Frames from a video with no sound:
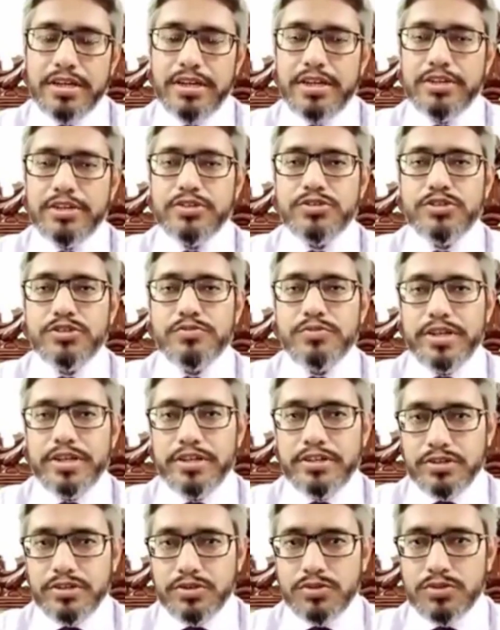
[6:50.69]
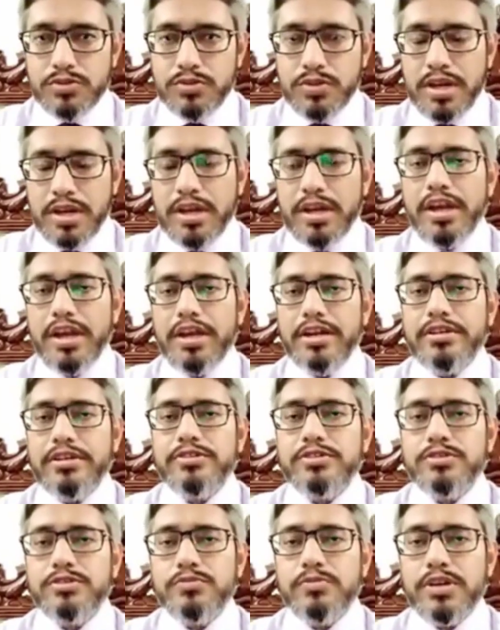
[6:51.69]
it should be true,
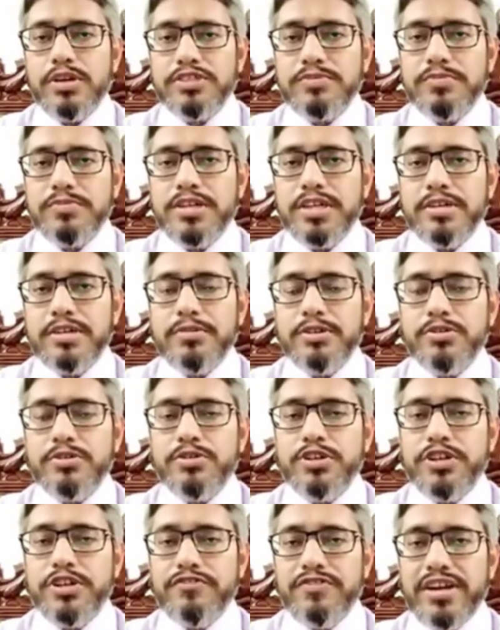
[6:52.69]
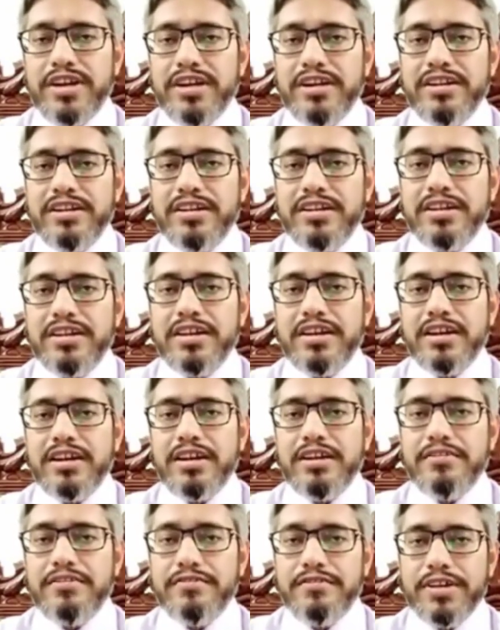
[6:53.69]
and you must be able to defend
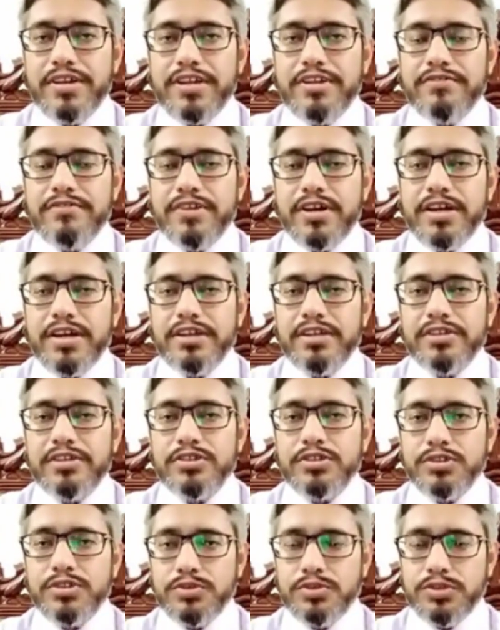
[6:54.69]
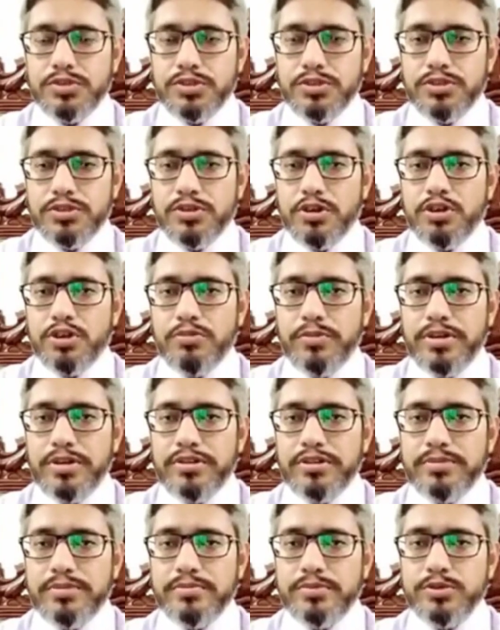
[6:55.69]
and verify through your
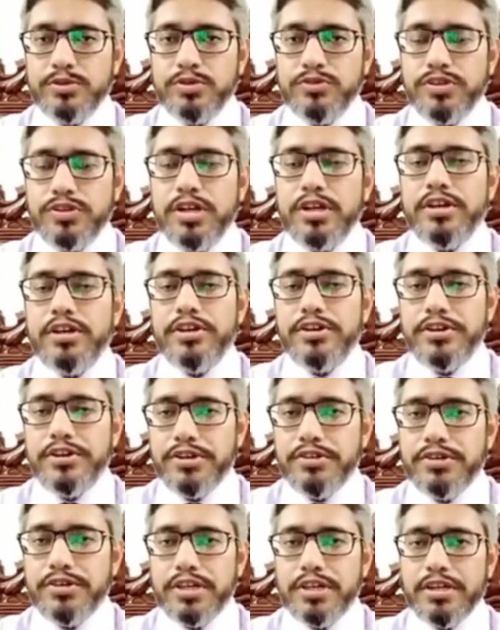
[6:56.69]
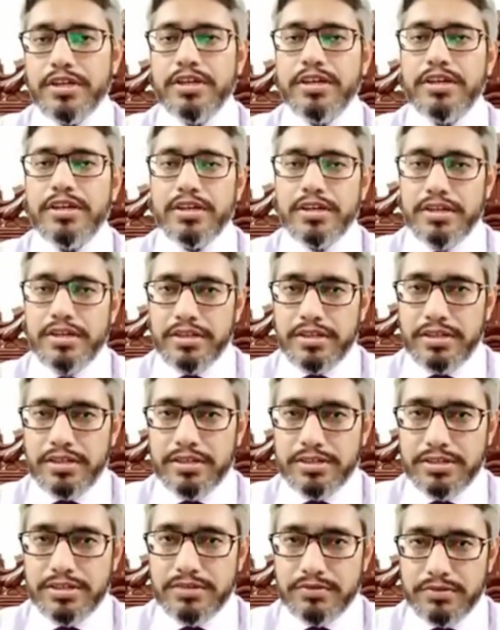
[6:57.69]
documentary proof during an
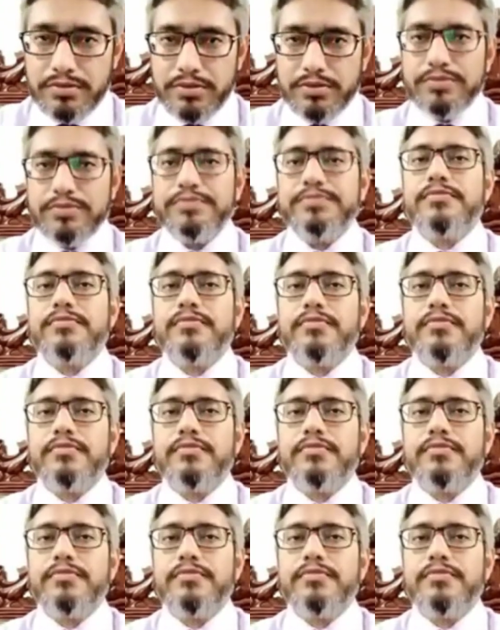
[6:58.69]
interview.